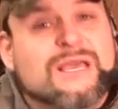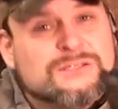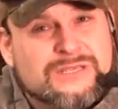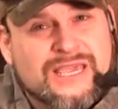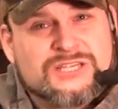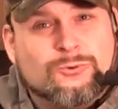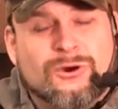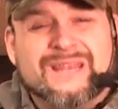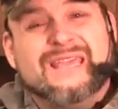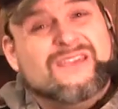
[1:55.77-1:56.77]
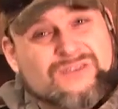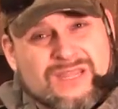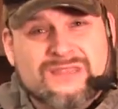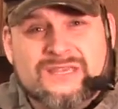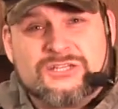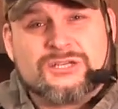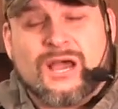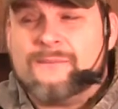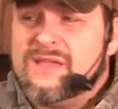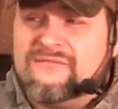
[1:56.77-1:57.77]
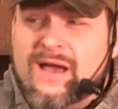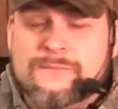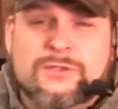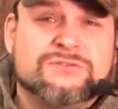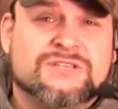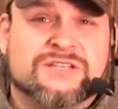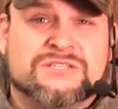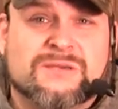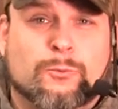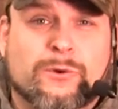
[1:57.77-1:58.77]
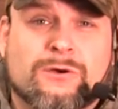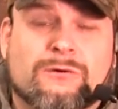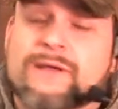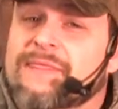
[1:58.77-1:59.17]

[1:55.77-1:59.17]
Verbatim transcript: So guess what? Even in this shop, if I'm using a zip wheel,